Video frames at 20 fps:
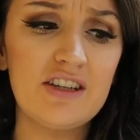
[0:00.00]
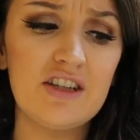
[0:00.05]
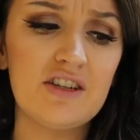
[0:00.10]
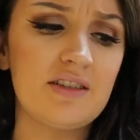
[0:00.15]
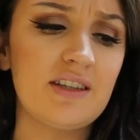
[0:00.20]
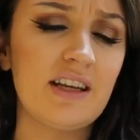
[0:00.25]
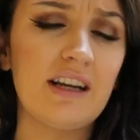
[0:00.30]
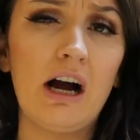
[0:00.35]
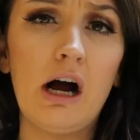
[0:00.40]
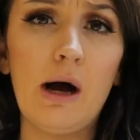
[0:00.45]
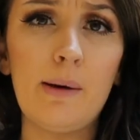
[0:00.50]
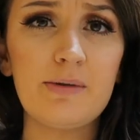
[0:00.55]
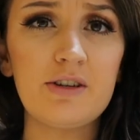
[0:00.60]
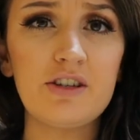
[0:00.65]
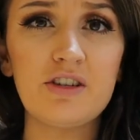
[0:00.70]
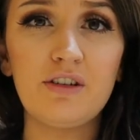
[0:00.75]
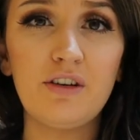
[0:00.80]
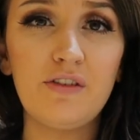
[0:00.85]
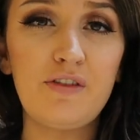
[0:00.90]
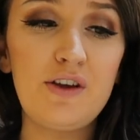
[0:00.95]
It's just like
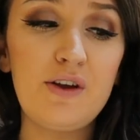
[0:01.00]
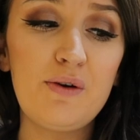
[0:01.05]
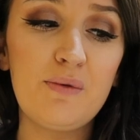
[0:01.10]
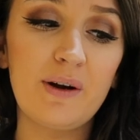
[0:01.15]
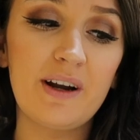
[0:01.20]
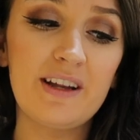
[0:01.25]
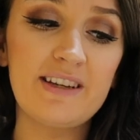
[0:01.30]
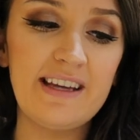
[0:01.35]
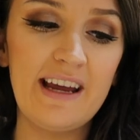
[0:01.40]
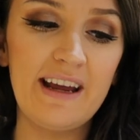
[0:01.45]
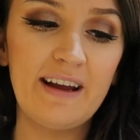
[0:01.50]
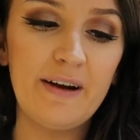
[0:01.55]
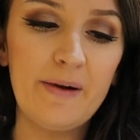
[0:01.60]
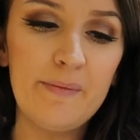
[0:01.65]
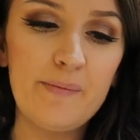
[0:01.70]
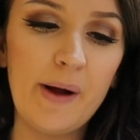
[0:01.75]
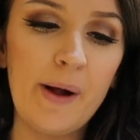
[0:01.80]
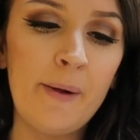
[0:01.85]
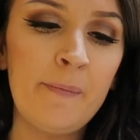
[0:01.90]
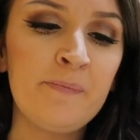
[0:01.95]
optional if you want to take
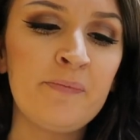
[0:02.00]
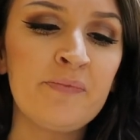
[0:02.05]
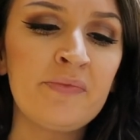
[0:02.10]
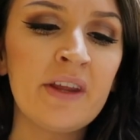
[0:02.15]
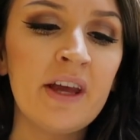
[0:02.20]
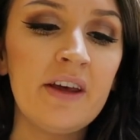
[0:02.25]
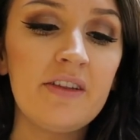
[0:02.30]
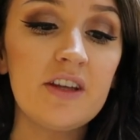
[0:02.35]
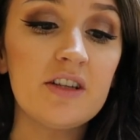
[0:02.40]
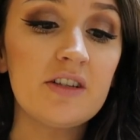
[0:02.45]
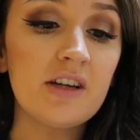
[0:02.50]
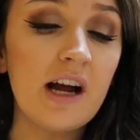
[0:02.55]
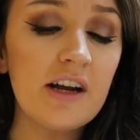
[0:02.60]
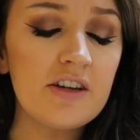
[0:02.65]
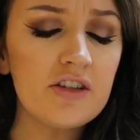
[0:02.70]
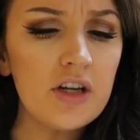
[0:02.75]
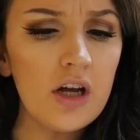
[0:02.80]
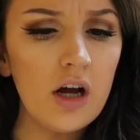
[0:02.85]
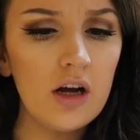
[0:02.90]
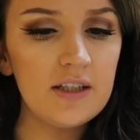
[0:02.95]
them. But these are
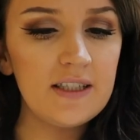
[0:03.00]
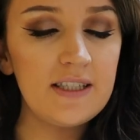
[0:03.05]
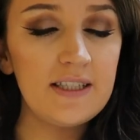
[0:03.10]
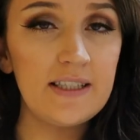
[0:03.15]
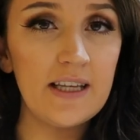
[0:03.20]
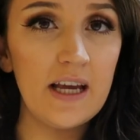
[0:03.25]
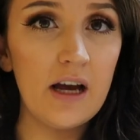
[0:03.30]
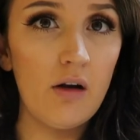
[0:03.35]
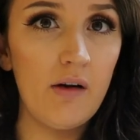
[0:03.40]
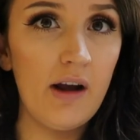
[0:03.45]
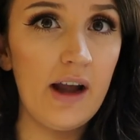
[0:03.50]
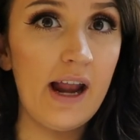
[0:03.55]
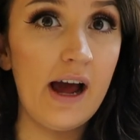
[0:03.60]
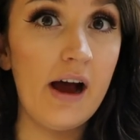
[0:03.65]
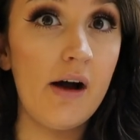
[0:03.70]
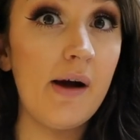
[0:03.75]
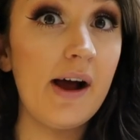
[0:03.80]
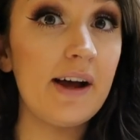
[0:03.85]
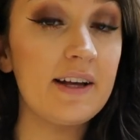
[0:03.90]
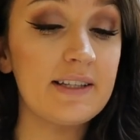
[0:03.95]
actually on sale right
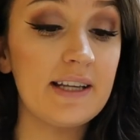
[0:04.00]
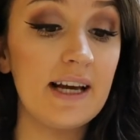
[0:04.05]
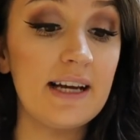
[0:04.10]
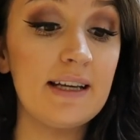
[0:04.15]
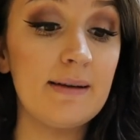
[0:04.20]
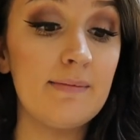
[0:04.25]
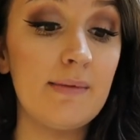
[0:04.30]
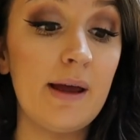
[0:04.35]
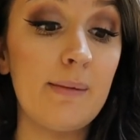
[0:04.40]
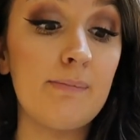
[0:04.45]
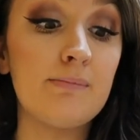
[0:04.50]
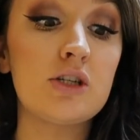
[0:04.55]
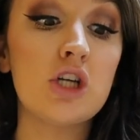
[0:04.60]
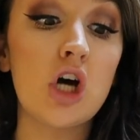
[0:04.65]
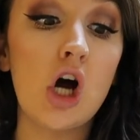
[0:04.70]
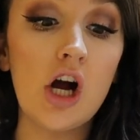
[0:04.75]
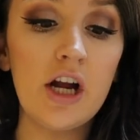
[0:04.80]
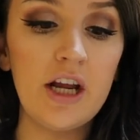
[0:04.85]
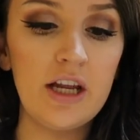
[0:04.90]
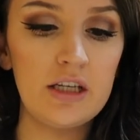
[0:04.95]
now as I am
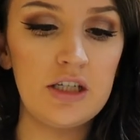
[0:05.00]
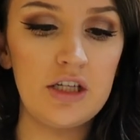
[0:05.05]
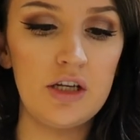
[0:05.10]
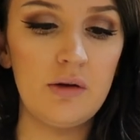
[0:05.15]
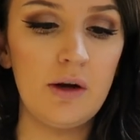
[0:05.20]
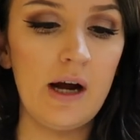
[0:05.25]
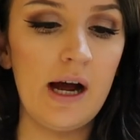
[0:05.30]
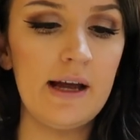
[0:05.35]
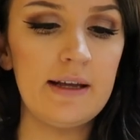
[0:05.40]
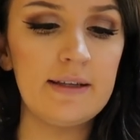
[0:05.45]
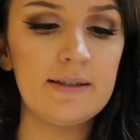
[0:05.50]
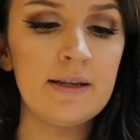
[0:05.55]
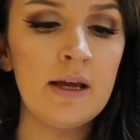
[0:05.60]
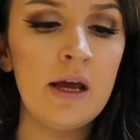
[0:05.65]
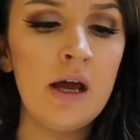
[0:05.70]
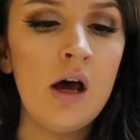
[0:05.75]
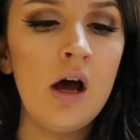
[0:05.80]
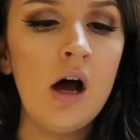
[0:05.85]
talking to you guys.